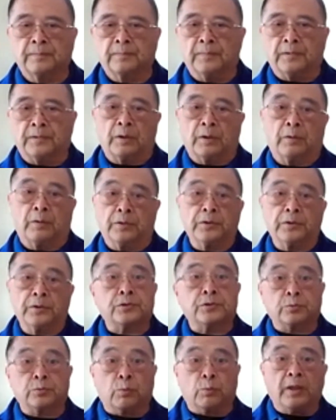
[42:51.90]
So this is
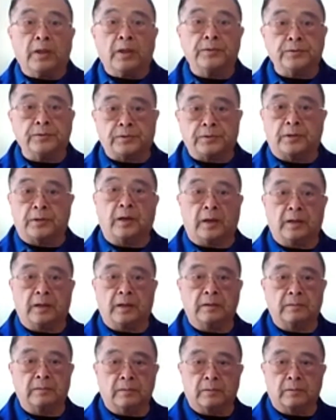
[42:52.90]
one side,
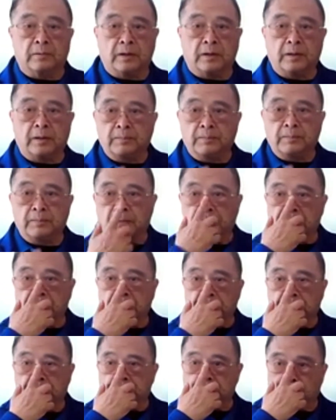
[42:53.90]
okay?
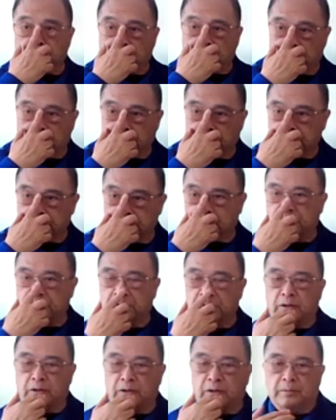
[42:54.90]
So I'm just
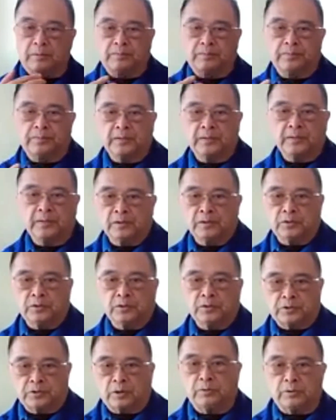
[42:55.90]
gonna
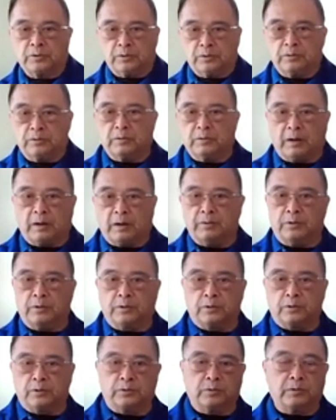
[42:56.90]
show you how you
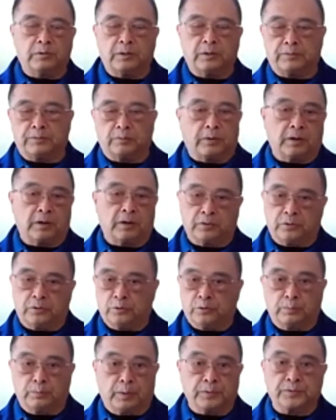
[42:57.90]
could do it if you wanna do
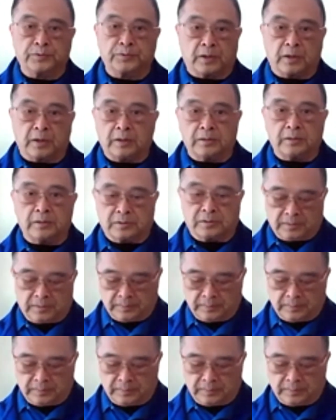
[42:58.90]
both sides,